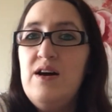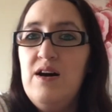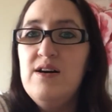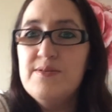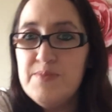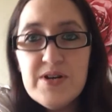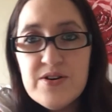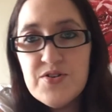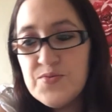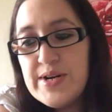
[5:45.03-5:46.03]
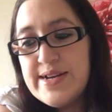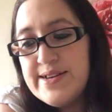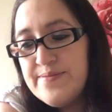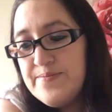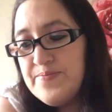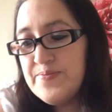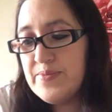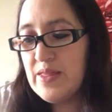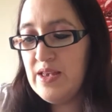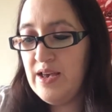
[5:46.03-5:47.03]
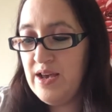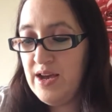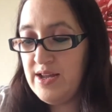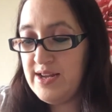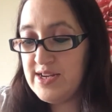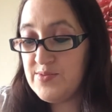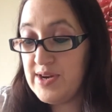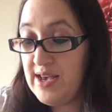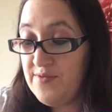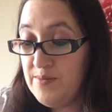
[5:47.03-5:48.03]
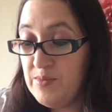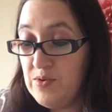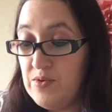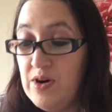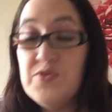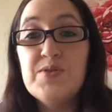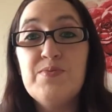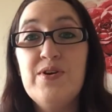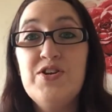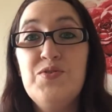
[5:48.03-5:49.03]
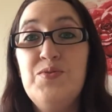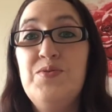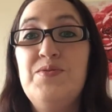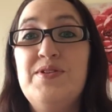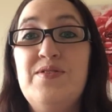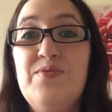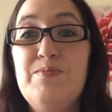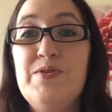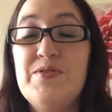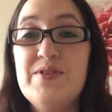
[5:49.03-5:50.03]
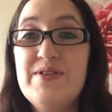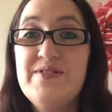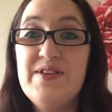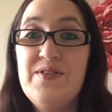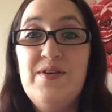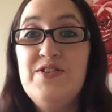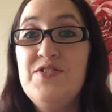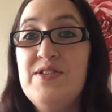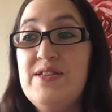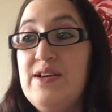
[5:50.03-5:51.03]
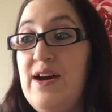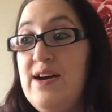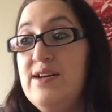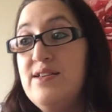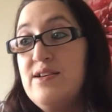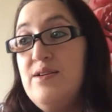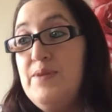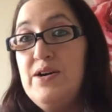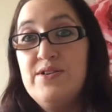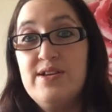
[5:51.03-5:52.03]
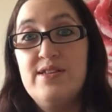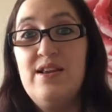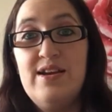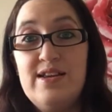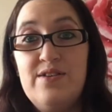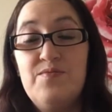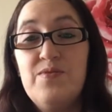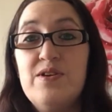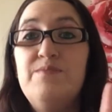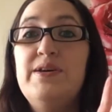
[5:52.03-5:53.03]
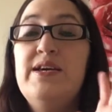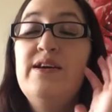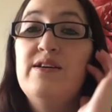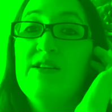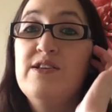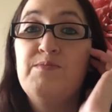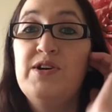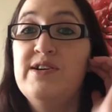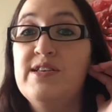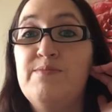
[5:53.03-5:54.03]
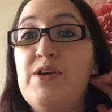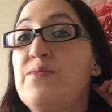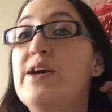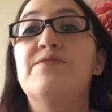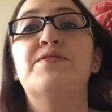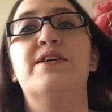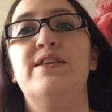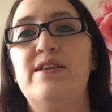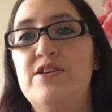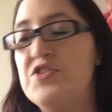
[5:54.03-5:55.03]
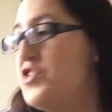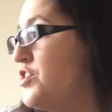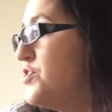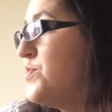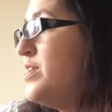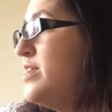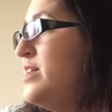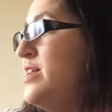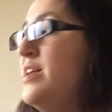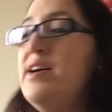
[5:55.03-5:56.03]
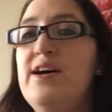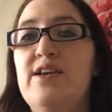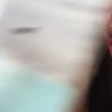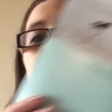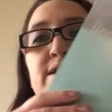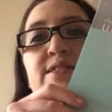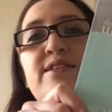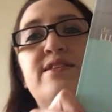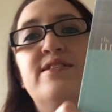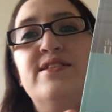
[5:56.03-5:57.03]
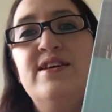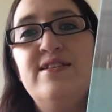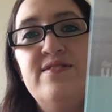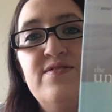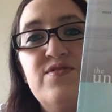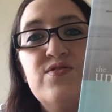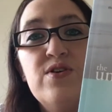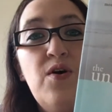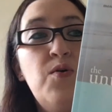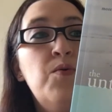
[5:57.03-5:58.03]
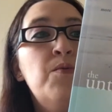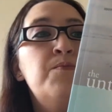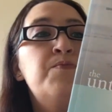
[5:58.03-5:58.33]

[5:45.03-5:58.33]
hard but a good read. Next one, Evermore. I'll surprise yourself with a book. So I just had about a dozen laid out in front of me. I closed my eyes, span round, and then I just chose one. And I read The Untethered Soul.